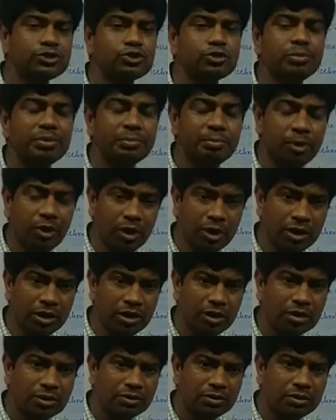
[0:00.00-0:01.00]
to be
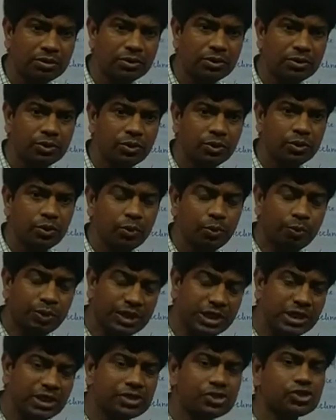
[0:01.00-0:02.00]
borne
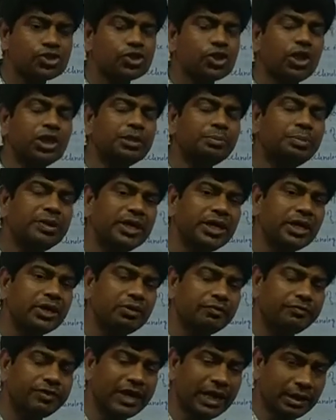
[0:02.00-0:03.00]
within a short period
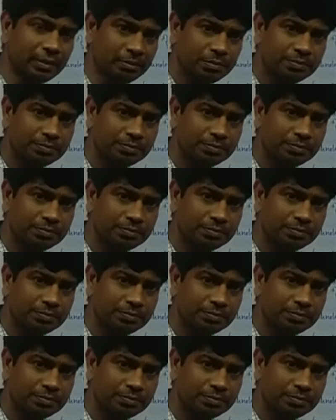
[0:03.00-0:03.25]
of time.